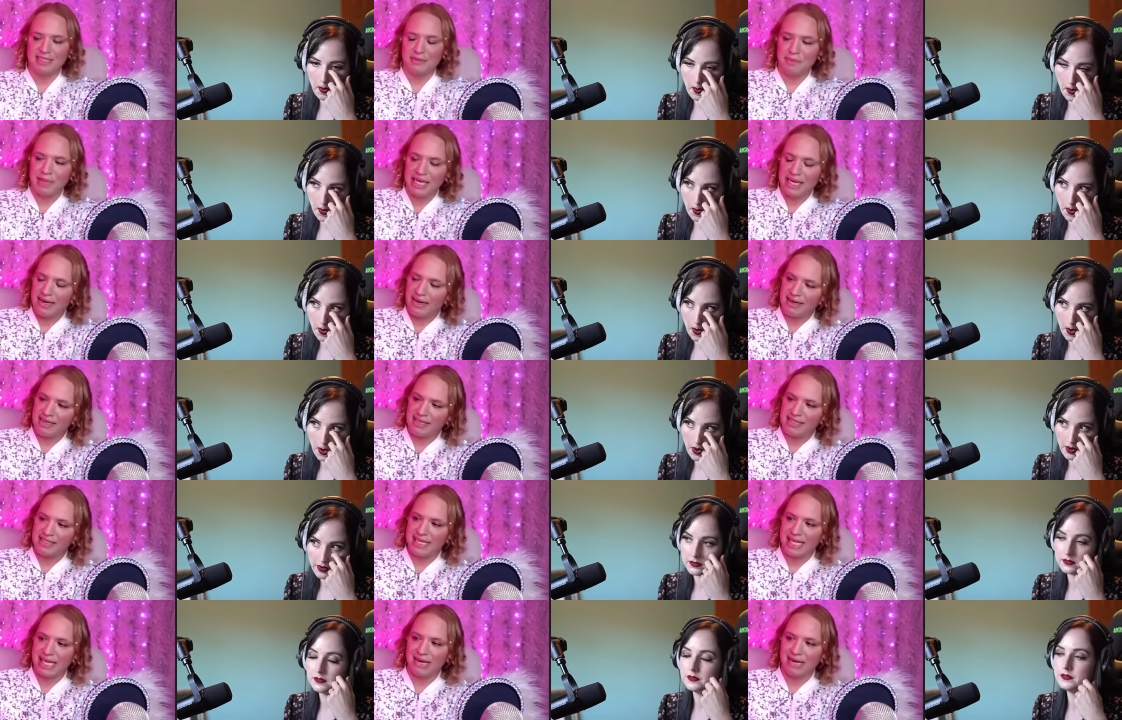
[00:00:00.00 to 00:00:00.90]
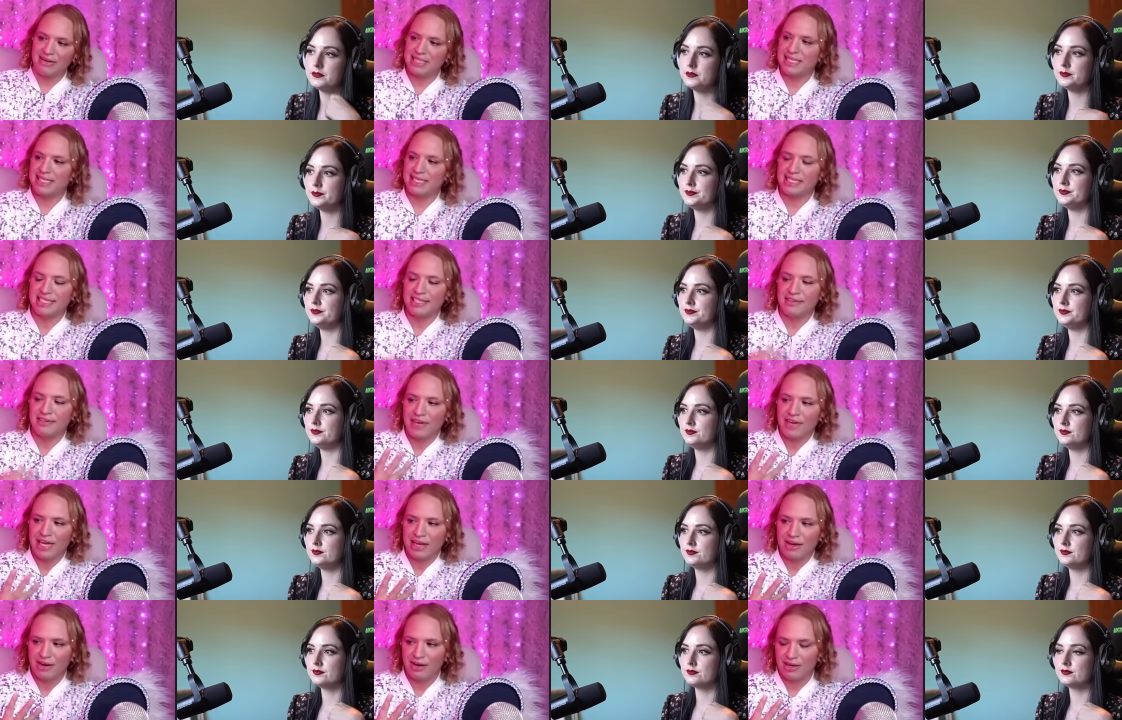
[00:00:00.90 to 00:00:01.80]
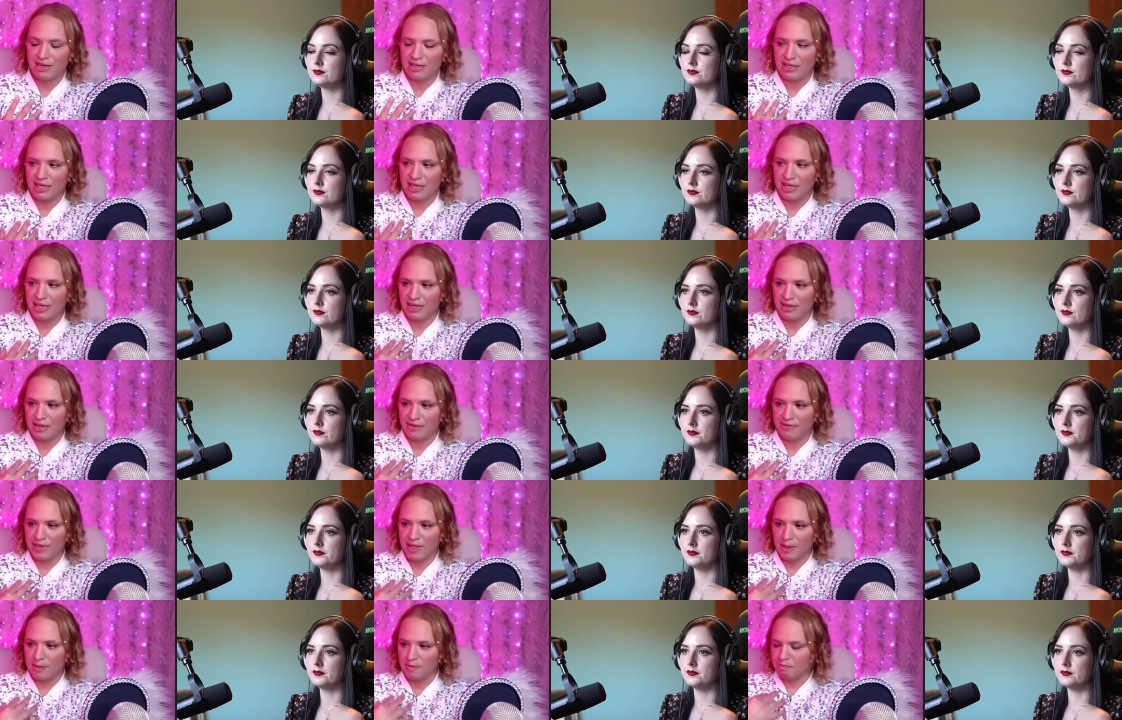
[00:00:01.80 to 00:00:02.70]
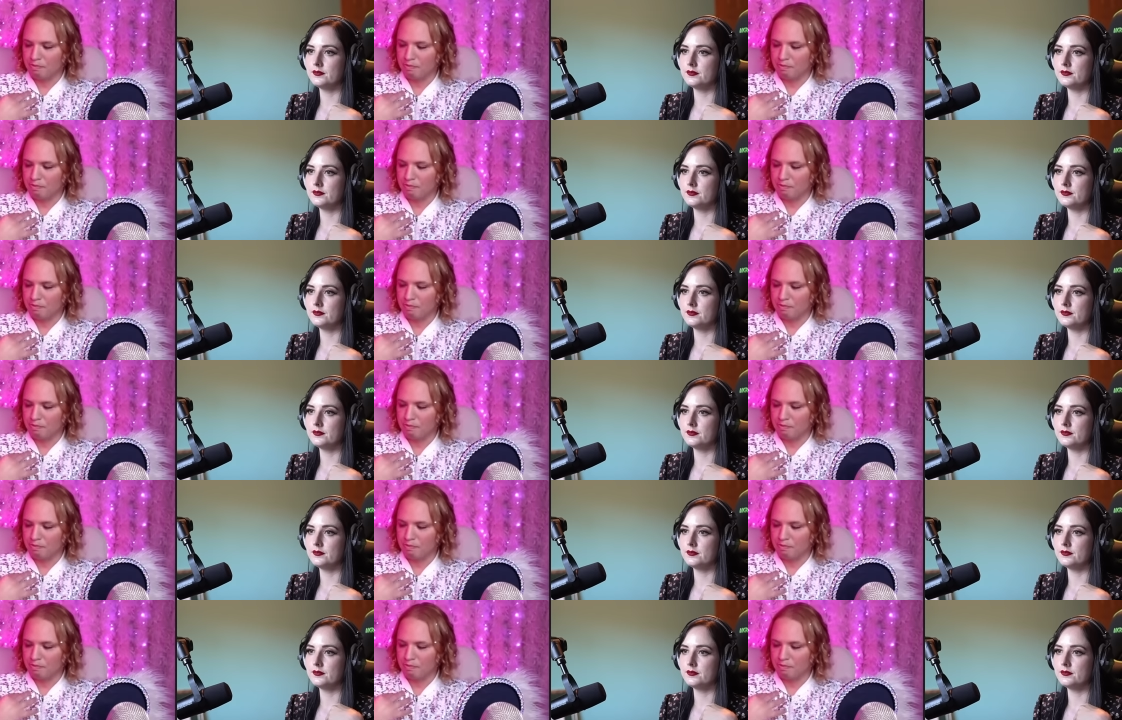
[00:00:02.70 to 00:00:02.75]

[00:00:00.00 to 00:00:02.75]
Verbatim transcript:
Speaker 1: because there is this fear of